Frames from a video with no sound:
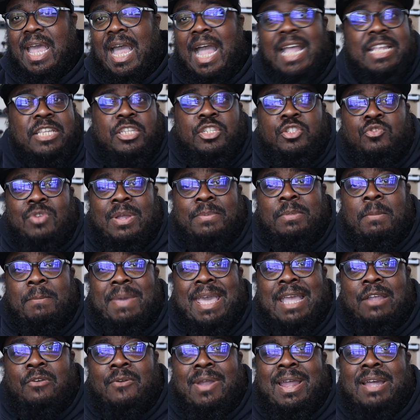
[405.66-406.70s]
I can just drop the
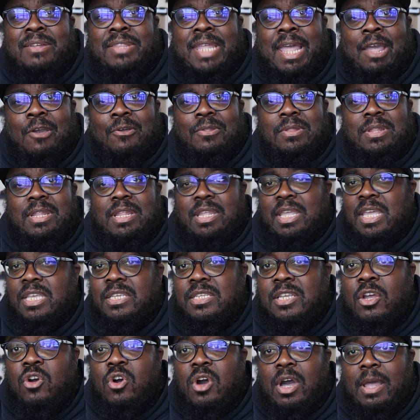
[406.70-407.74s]
background out. It's
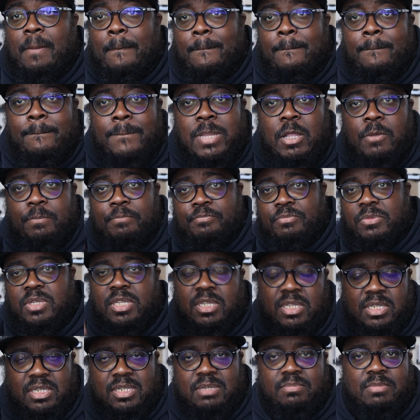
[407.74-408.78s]
gone. Boop.
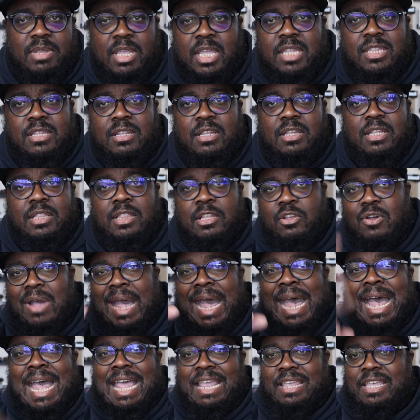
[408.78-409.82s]
Just hit the little
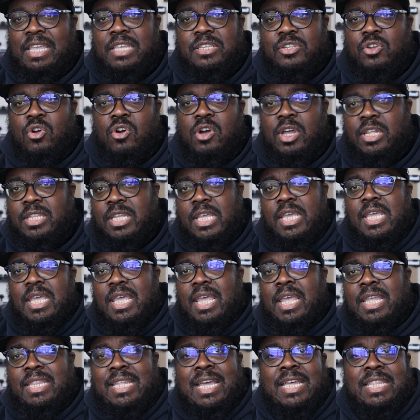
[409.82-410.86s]
eye. It's gone.
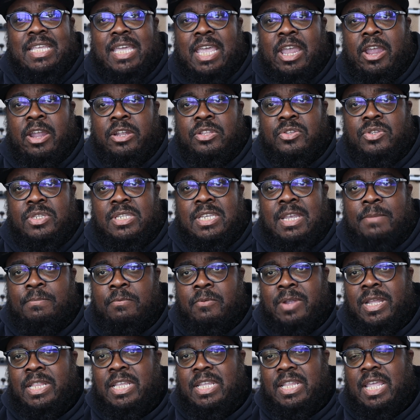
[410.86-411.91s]
And now the character's
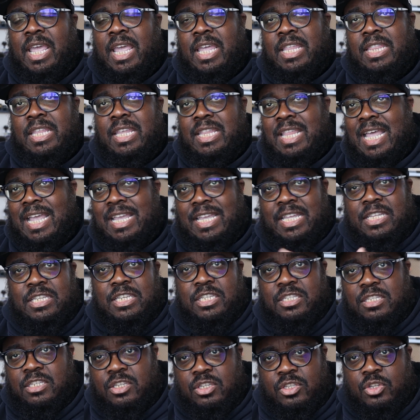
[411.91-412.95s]
separated, and then I can
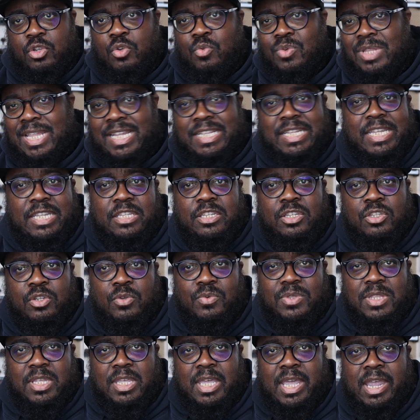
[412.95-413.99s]
just do what I need to do
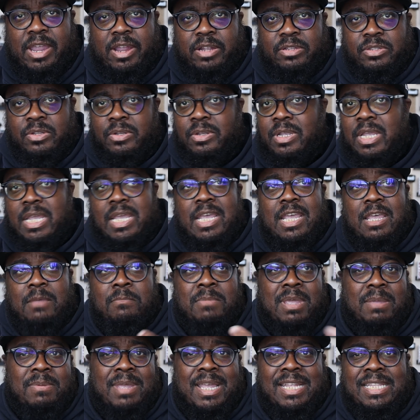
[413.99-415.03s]
with the character.
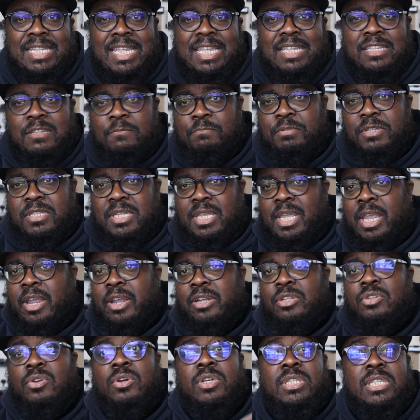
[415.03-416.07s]
Maybe I need to put the
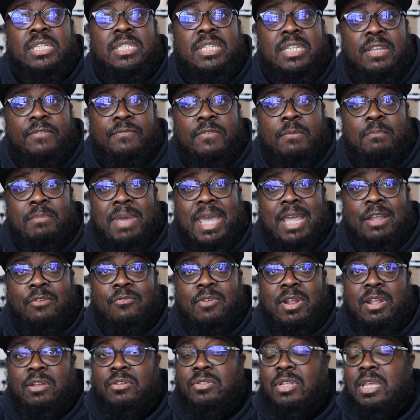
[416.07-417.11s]
character on a different
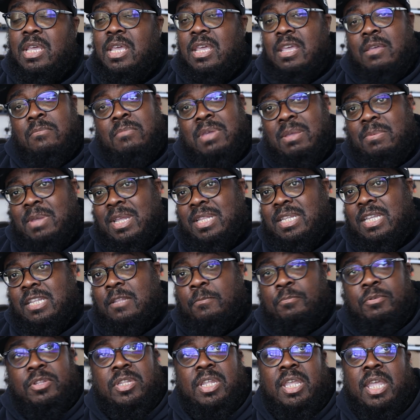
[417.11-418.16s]
background. Maybe I need
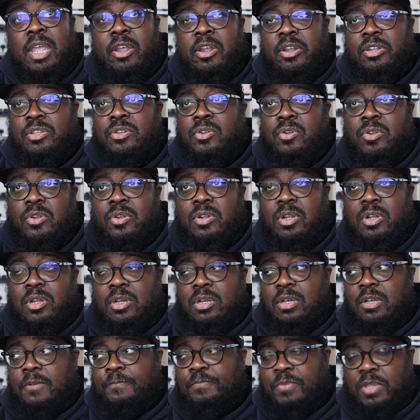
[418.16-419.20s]
to put the character,
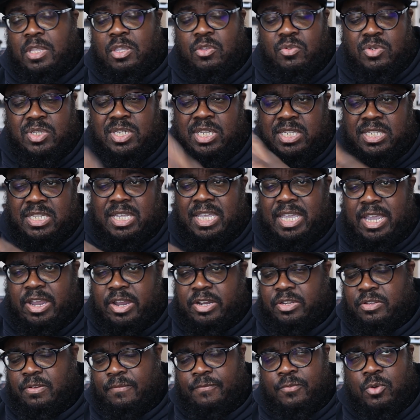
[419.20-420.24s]
use just the
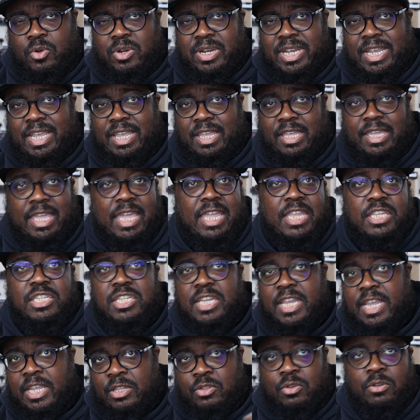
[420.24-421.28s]
character for a
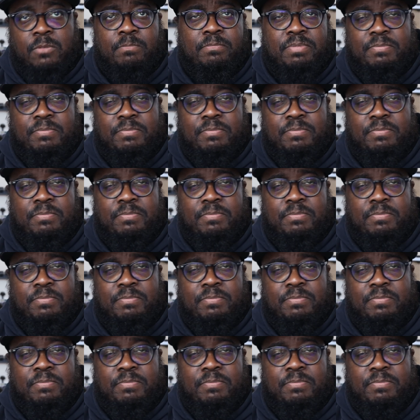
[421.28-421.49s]
keychain or